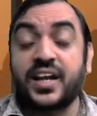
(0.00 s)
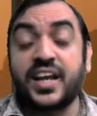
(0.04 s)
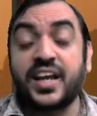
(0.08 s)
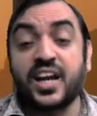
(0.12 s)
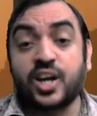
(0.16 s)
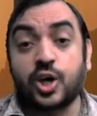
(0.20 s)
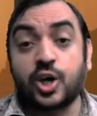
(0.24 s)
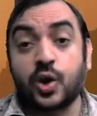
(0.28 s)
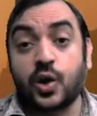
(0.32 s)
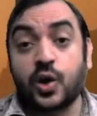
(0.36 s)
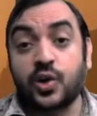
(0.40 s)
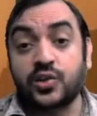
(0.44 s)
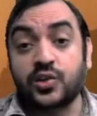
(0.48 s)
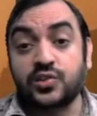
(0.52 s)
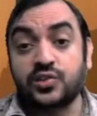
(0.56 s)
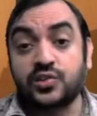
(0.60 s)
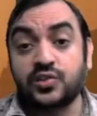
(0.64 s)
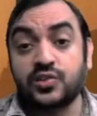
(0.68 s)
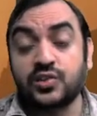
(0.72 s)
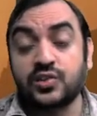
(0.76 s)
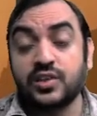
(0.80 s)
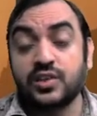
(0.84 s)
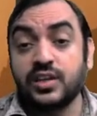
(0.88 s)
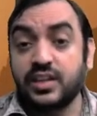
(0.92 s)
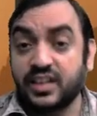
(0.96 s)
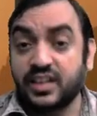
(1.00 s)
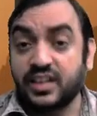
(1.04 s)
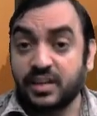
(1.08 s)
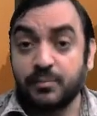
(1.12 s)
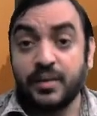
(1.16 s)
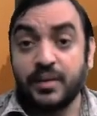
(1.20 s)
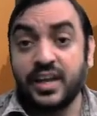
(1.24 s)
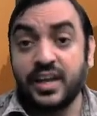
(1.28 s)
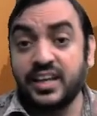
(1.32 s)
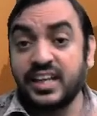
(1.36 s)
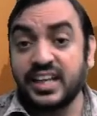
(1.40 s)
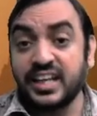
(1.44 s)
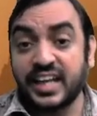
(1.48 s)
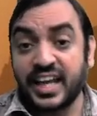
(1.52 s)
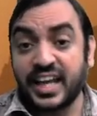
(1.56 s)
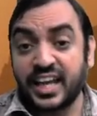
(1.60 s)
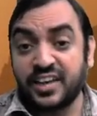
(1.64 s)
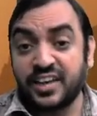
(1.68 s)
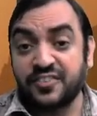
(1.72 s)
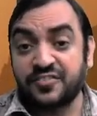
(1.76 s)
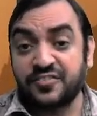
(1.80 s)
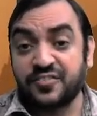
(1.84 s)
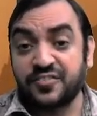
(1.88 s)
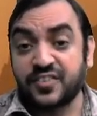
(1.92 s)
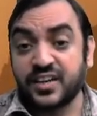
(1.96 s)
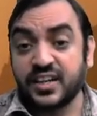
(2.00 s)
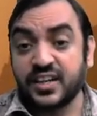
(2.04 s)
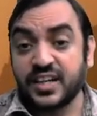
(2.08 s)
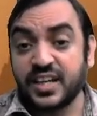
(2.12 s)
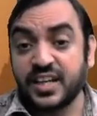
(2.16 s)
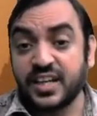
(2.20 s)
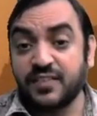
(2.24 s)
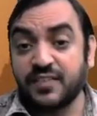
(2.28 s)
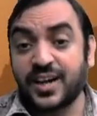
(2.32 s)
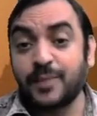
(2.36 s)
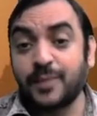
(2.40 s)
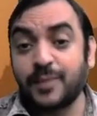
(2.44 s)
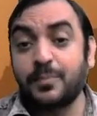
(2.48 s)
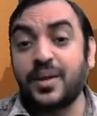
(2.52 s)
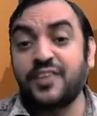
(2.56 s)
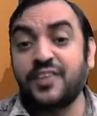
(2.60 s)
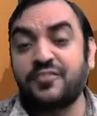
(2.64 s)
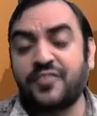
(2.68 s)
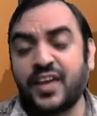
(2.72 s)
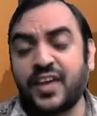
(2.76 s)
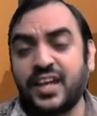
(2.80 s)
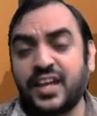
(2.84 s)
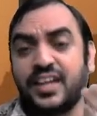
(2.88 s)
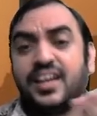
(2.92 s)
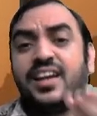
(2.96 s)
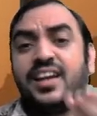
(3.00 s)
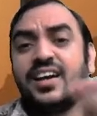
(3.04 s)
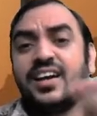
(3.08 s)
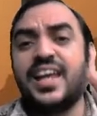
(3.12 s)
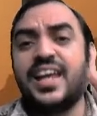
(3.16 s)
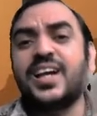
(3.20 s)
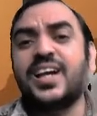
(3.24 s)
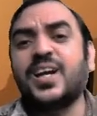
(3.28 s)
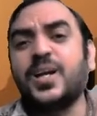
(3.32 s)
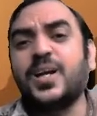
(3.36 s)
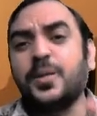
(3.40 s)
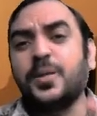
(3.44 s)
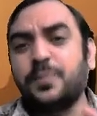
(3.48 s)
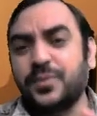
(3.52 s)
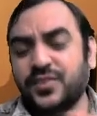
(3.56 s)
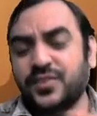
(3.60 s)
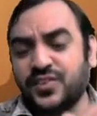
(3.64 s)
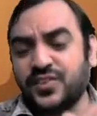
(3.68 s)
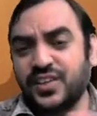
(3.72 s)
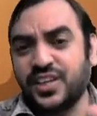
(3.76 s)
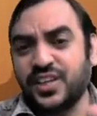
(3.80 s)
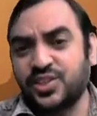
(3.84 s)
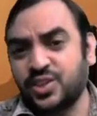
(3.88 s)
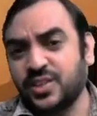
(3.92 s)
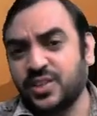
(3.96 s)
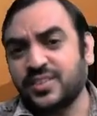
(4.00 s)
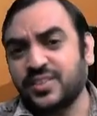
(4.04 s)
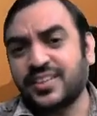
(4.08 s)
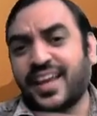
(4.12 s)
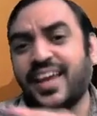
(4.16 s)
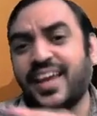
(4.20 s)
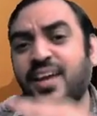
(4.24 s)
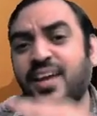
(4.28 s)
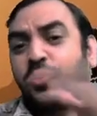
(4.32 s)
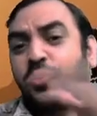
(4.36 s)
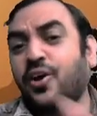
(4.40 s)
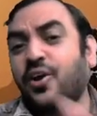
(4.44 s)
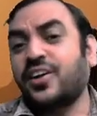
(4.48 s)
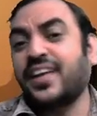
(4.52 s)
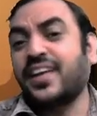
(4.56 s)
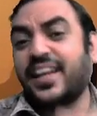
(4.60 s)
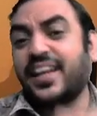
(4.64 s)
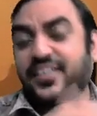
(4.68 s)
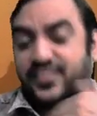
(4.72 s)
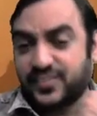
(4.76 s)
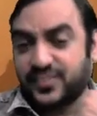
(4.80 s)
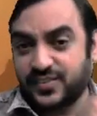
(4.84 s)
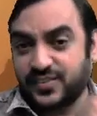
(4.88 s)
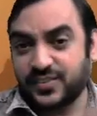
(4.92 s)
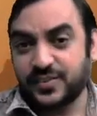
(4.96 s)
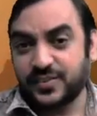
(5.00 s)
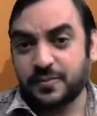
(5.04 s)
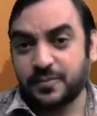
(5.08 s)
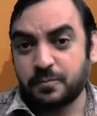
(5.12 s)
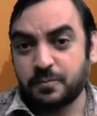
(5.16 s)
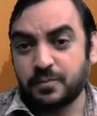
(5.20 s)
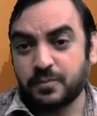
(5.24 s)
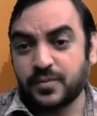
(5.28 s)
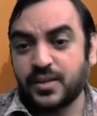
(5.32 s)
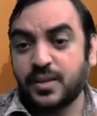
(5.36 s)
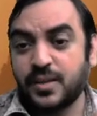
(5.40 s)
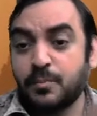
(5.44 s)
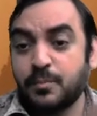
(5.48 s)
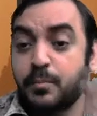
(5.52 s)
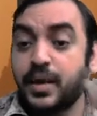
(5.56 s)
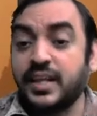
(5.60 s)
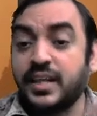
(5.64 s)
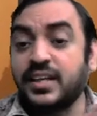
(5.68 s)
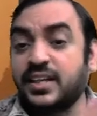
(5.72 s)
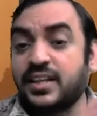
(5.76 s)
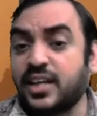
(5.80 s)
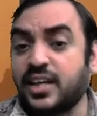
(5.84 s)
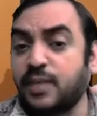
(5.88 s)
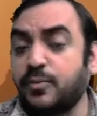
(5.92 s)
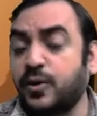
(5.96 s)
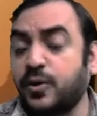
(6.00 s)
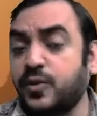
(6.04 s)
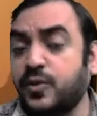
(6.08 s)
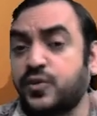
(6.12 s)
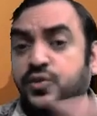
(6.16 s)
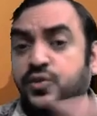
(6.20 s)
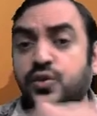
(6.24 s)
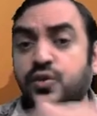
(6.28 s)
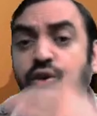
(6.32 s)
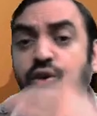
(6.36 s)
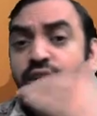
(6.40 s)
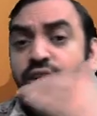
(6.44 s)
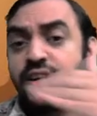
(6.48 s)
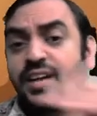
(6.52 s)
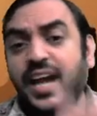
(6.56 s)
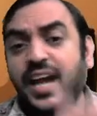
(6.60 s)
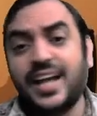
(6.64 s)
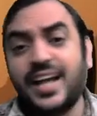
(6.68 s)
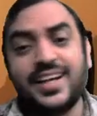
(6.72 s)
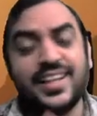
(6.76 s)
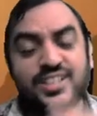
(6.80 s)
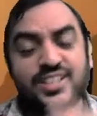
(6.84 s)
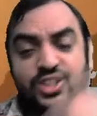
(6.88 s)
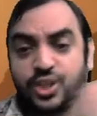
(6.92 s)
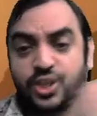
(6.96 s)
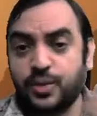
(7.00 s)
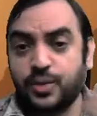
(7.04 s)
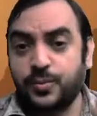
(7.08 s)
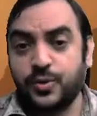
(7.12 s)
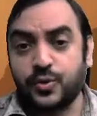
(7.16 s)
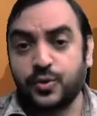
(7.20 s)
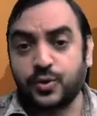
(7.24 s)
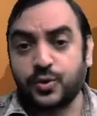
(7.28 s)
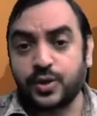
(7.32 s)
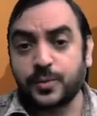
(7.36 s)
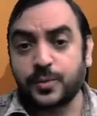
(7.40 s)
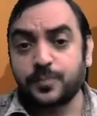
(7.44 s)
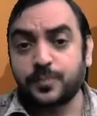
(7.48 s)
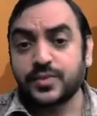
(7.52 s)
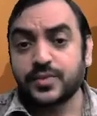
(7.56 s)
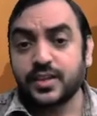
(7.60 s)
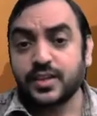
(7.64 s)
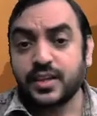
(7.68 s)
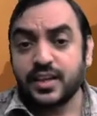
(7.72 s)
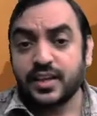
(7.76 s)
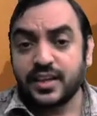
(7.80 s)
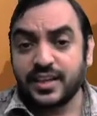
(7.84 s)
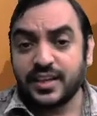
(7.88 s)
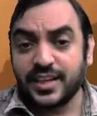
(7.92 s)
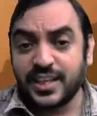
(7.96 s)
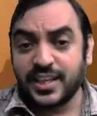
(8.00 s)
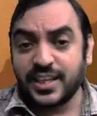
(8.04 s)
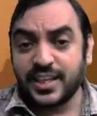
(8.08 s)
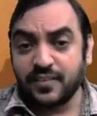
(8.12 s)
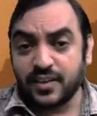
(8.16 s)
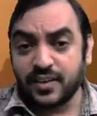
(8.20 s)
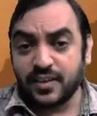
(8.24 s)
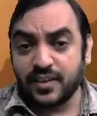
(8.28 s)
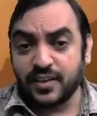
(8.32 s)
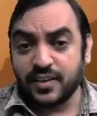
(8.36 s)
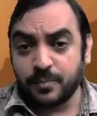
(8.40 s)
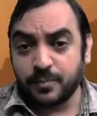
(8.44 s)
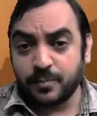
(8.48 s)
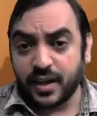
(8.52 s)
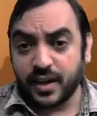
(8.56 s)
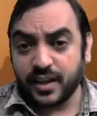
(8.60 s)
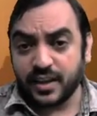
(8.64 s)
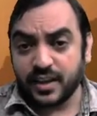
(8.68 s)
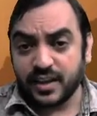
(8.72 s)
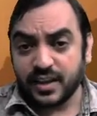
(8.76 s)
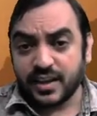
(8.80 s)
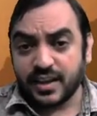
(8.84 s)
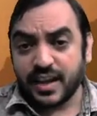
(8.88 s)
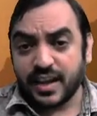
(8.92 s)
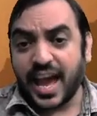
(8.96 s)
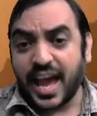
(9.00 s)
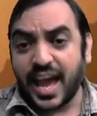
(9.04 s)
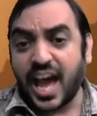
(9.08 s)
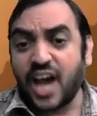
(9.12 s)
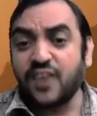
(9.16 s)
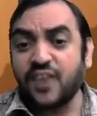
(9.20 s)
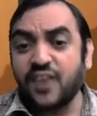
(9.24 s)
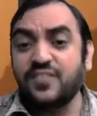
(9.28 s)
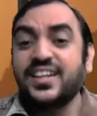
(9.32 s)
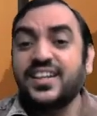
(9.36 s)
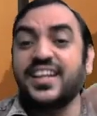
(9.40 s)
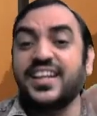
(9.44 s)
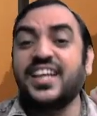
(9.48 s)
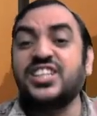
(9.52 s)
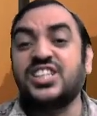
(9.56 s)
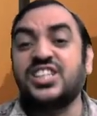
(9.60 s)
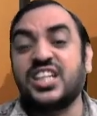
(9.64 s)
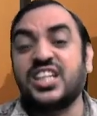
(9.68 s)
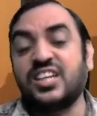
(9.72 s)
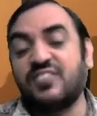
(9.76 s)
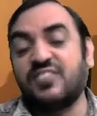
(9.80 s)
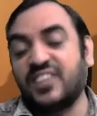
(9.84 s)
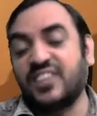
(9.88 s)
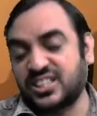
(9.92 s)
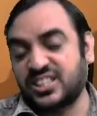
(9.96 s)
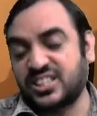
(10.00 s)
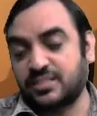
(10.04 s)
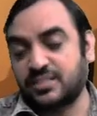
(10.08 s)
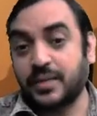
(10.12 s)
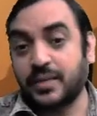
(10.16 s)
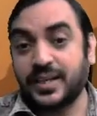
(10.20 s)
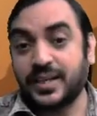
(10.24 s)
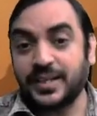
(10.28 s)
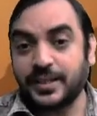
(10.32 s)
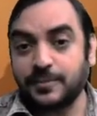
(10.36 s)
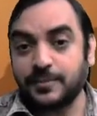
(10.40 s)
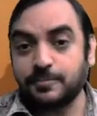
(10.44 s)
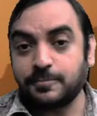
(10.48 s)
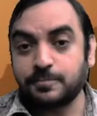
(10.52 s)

across remaining life divided by 5. Like a depreciation, I amortize. My income also, I distribute. Divided by average investment.